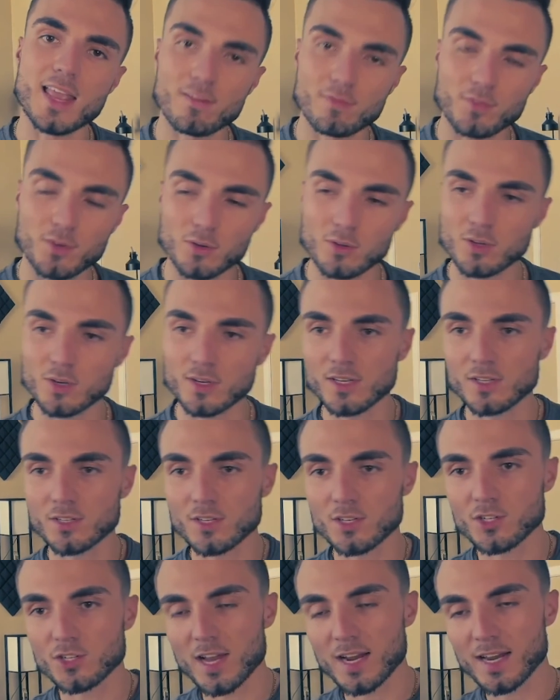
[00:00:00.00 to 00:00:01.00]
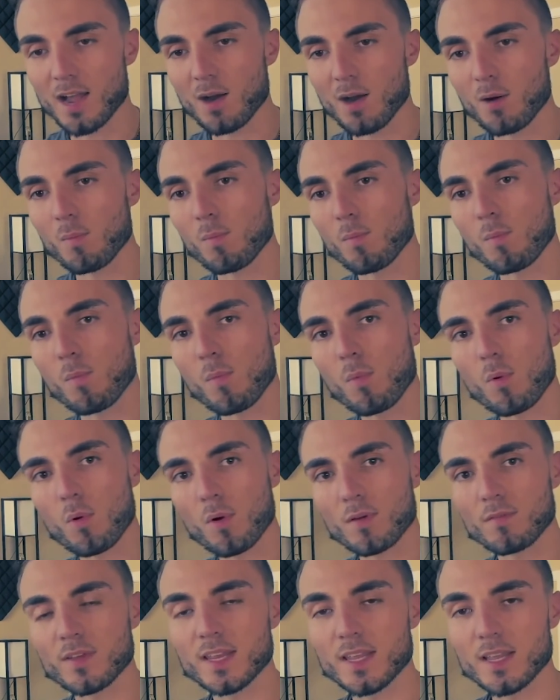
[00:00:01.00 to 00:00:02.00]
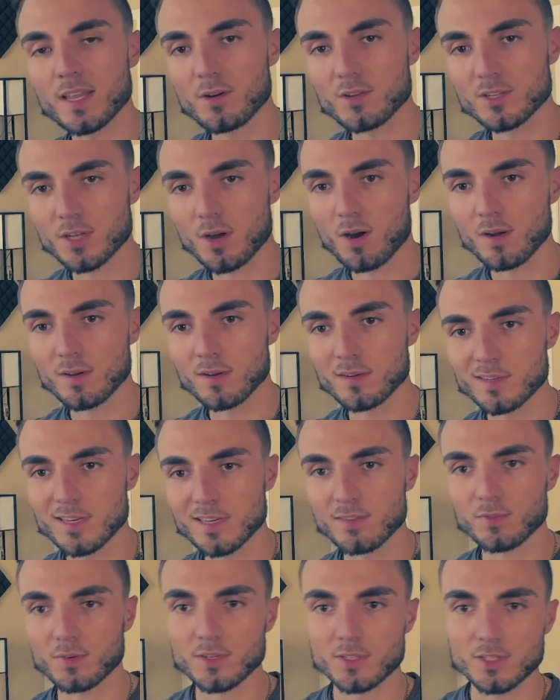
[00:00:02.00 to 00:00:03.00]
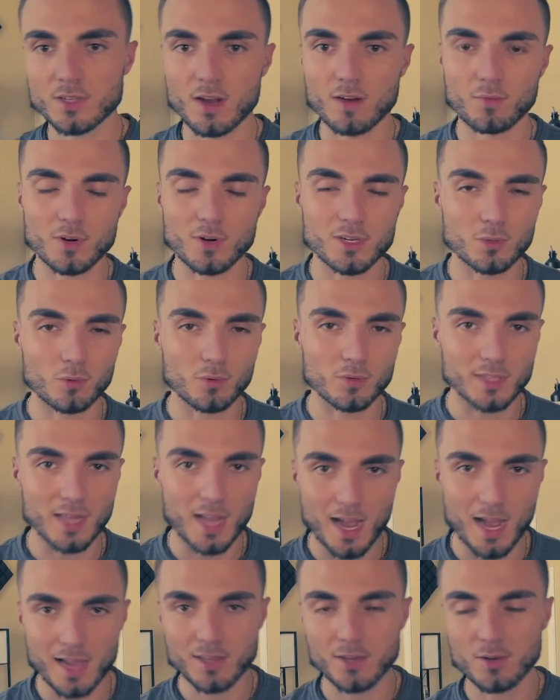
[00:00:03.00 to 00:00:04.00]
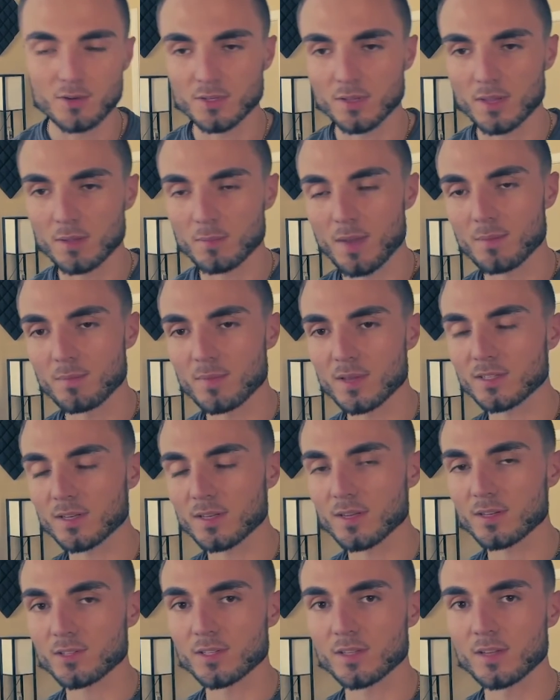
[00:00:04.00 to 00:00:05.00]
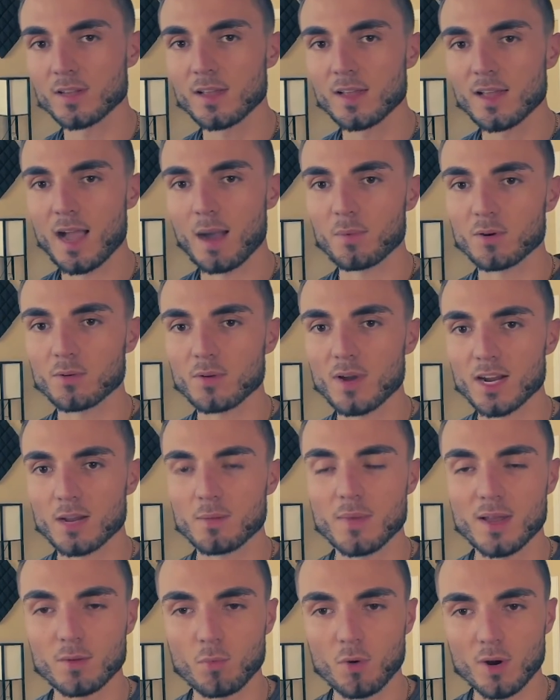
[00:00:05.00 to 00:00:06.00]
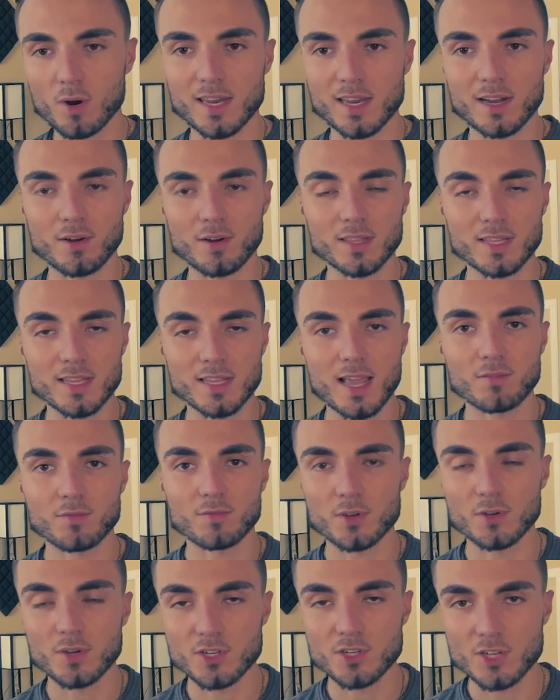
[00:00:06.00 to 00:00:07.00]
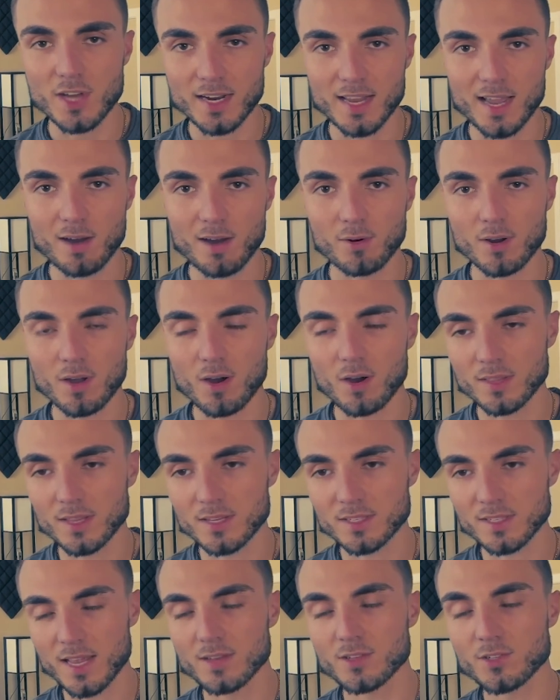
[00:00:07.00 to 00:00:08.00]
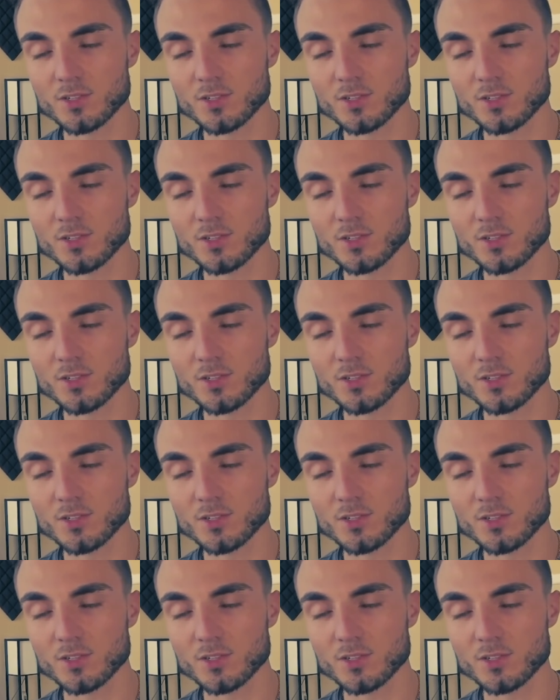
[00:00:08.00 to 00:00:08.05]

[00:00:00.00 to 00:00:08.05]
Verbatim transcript: if you're looking to check out more videos on different software tools that I use within my business, I'm gonna recommend one here at the end for you to check out on this end